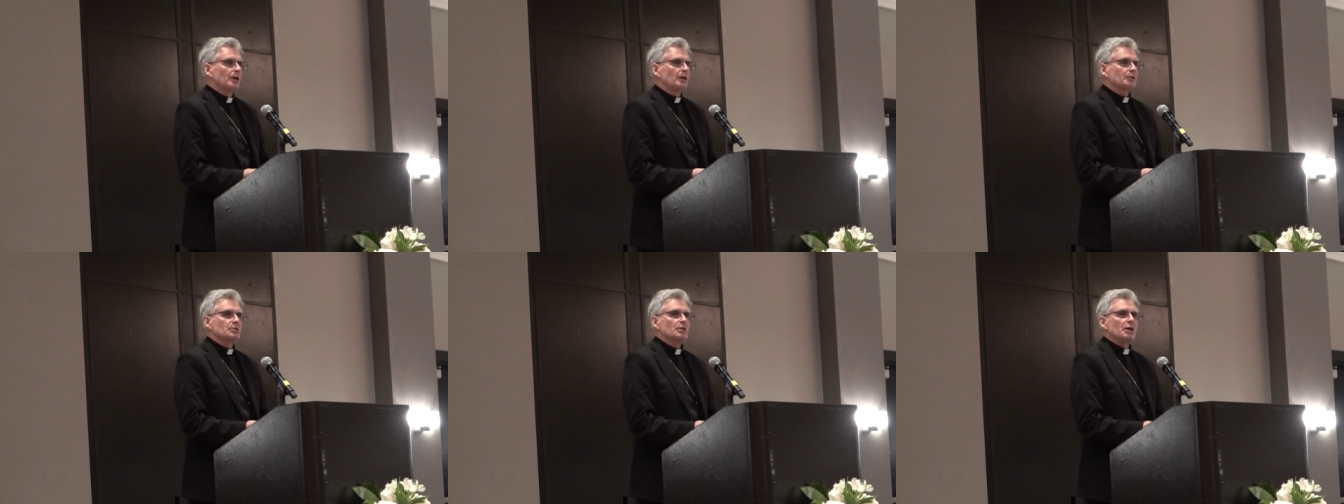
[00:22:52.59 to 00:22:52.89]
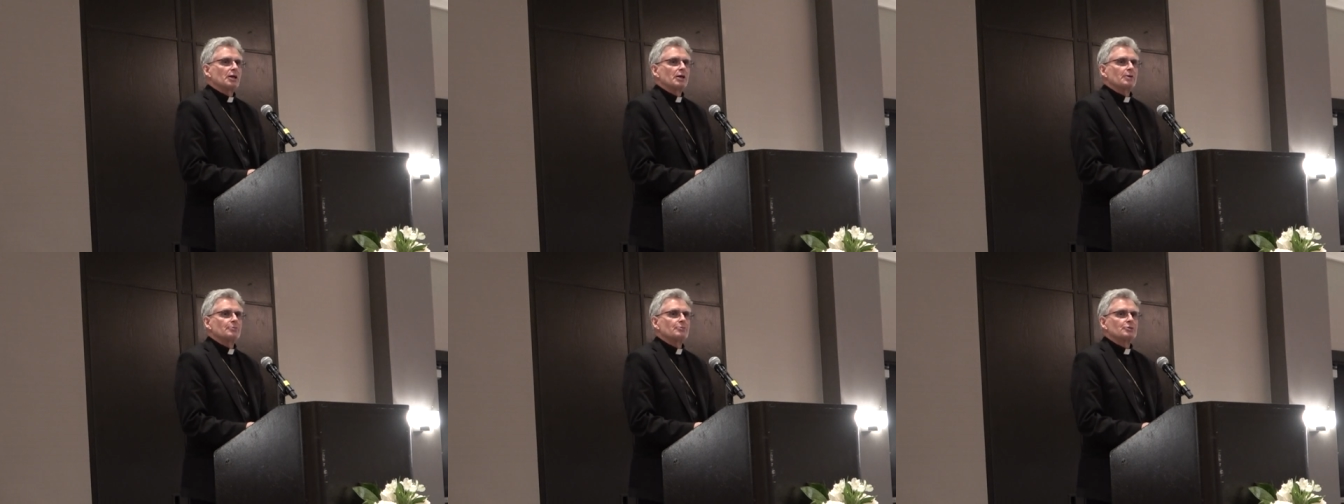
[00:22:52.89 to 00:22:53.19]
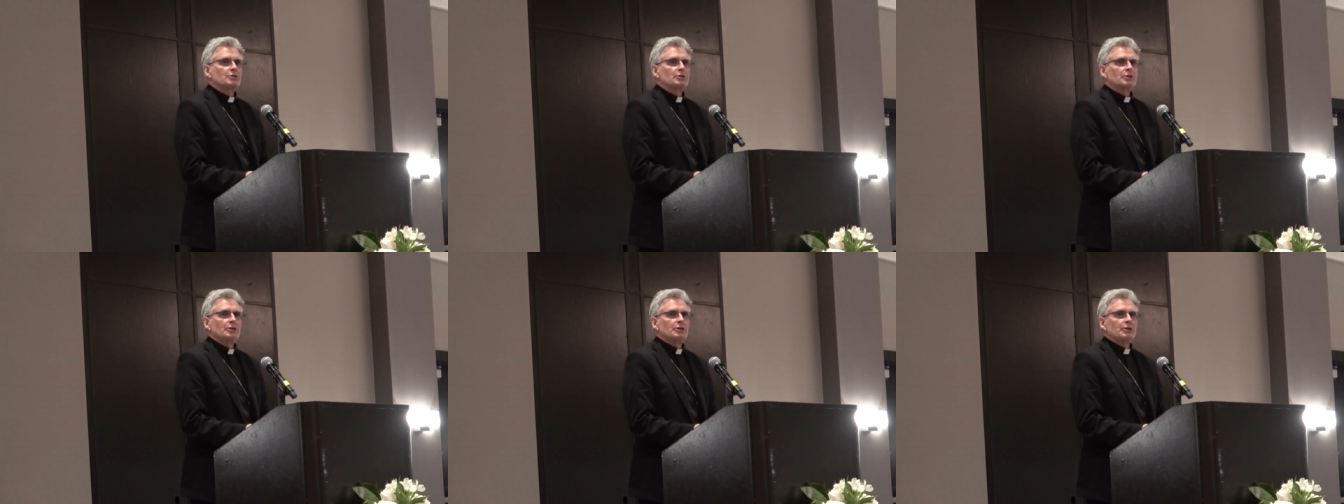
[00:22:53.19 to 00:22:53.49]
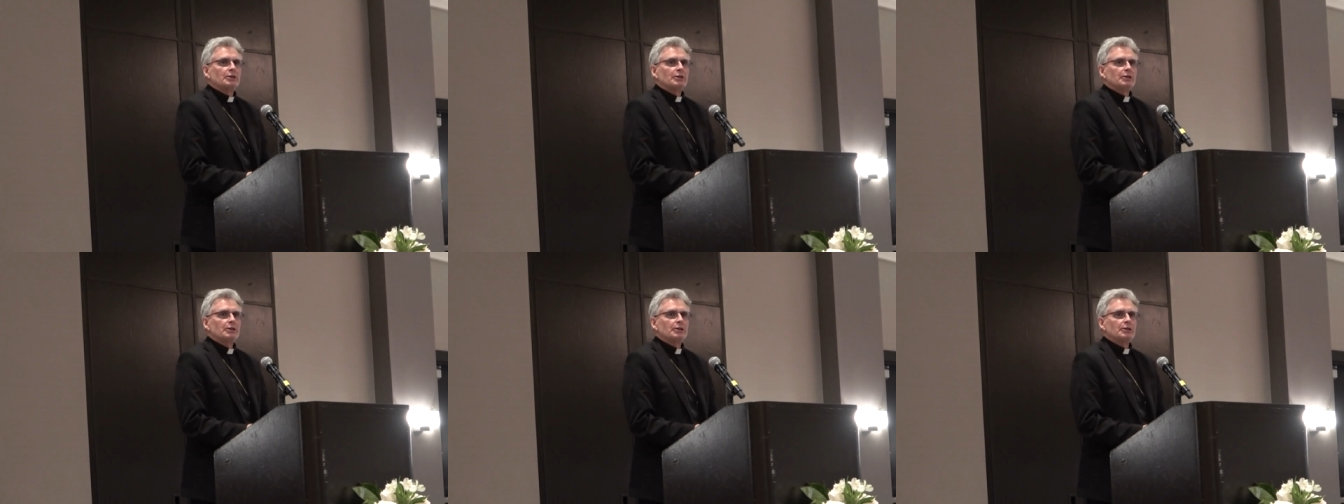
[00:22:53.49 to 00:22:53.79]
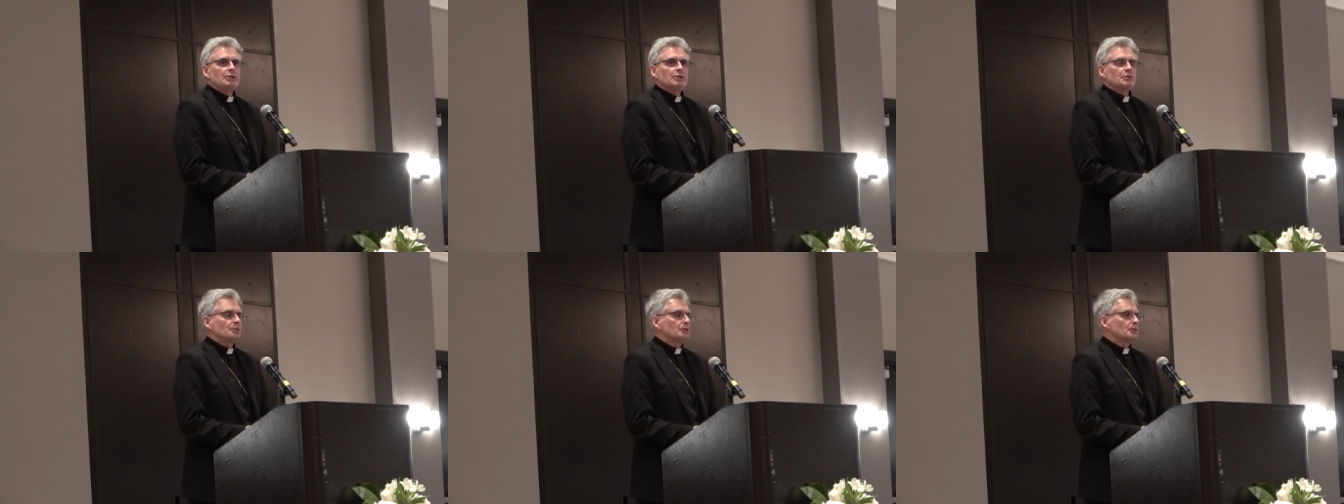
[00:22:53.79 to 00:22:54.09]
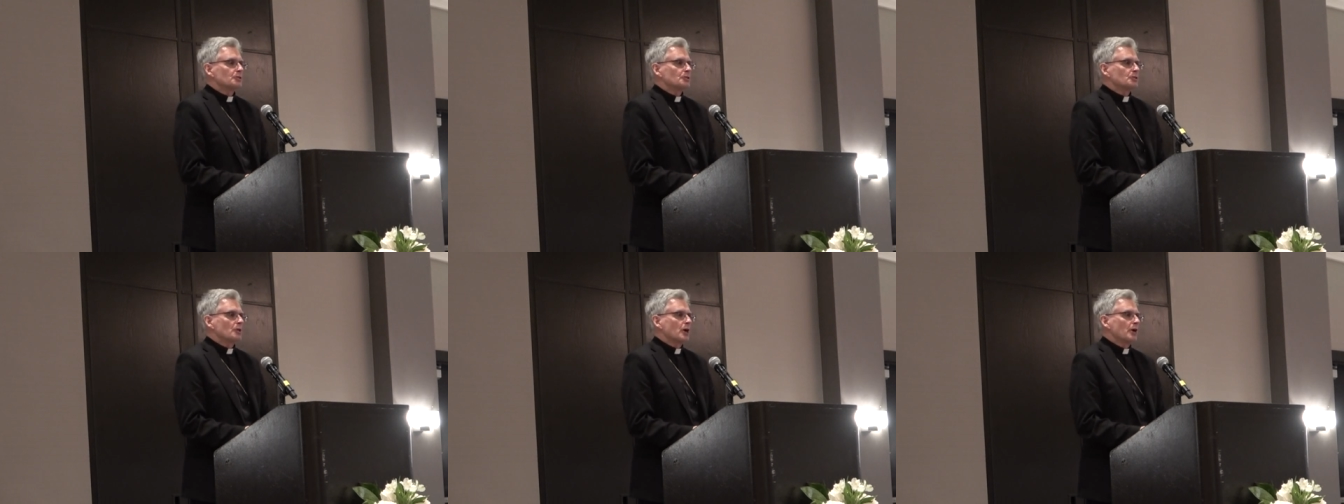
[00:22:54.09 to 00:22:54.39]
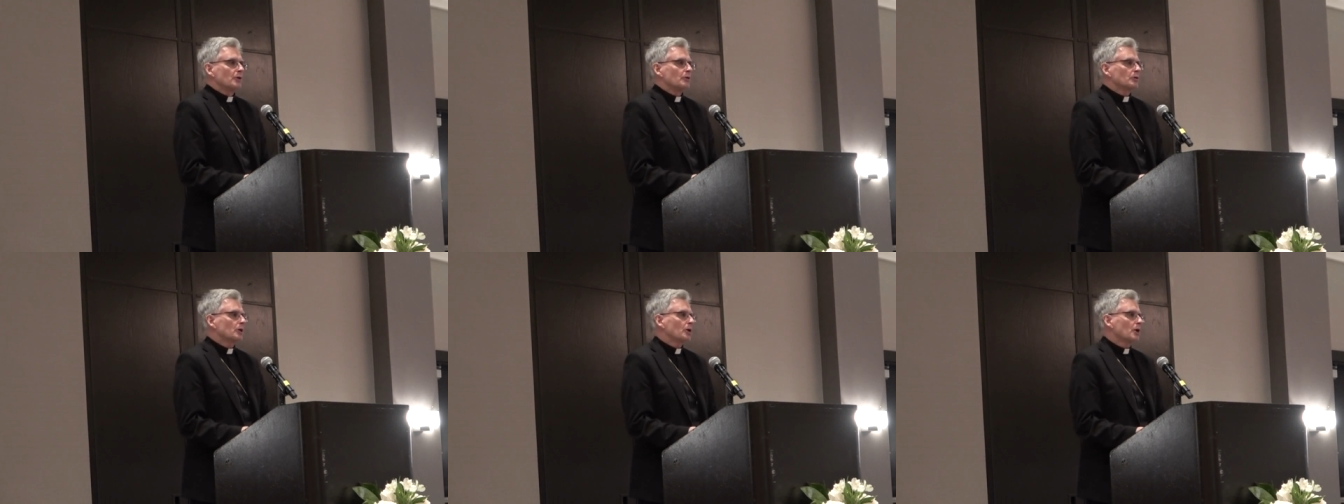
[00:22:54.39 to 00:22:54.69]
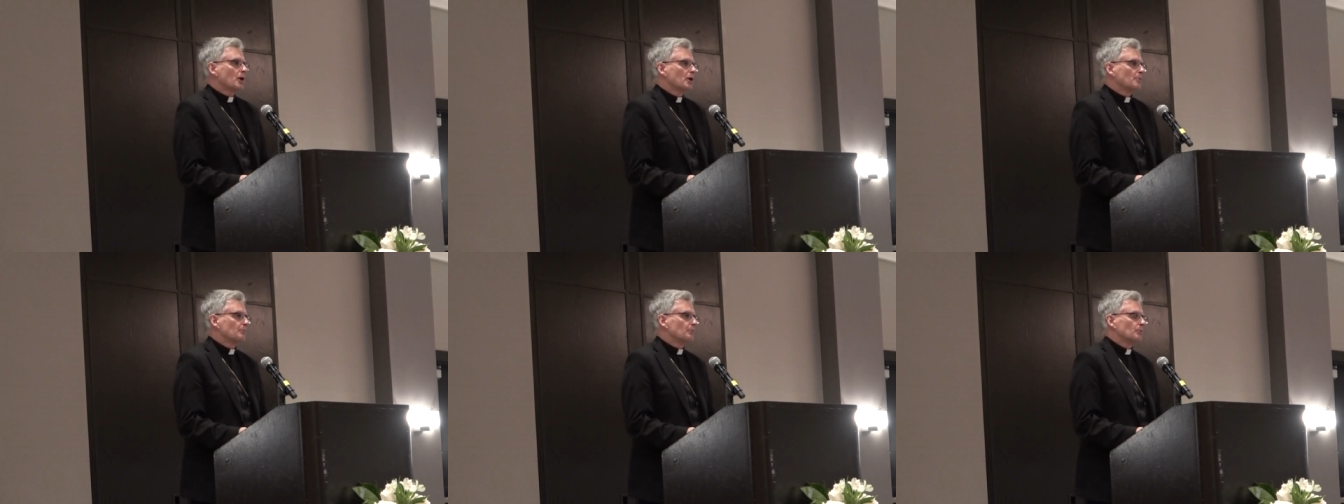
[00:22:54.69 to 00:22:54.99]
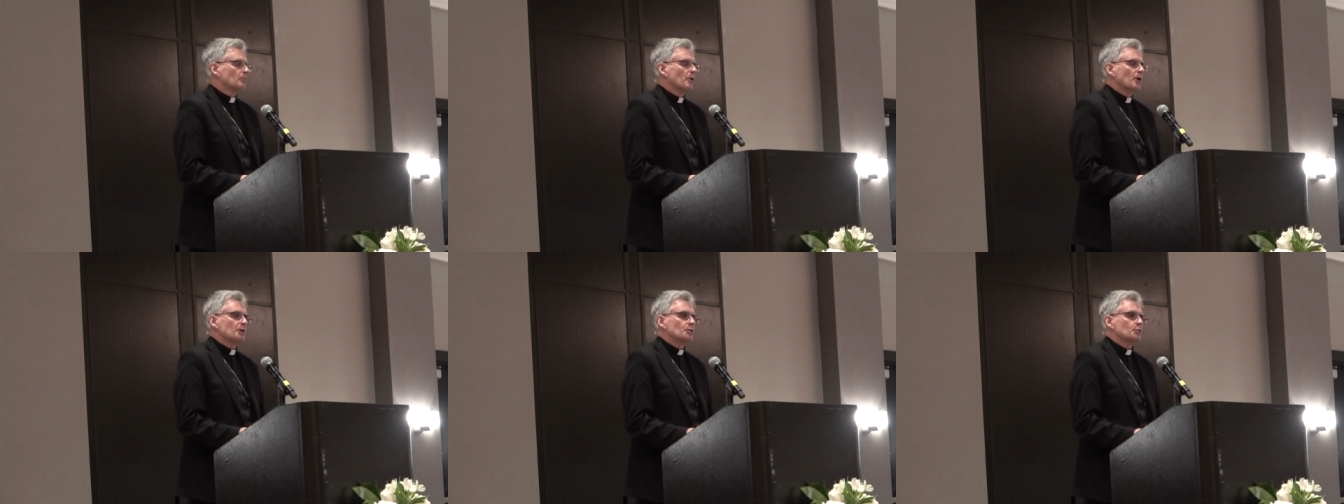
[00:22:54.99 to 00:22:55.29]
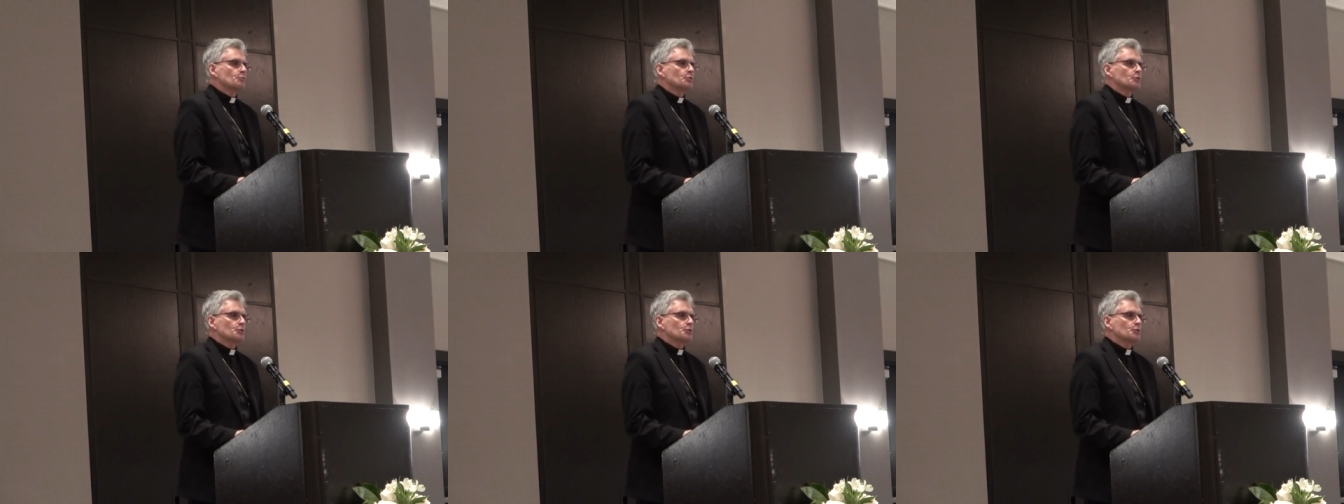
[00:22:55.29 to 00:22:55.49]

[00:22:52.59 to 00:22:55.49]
at times is a desire to compromise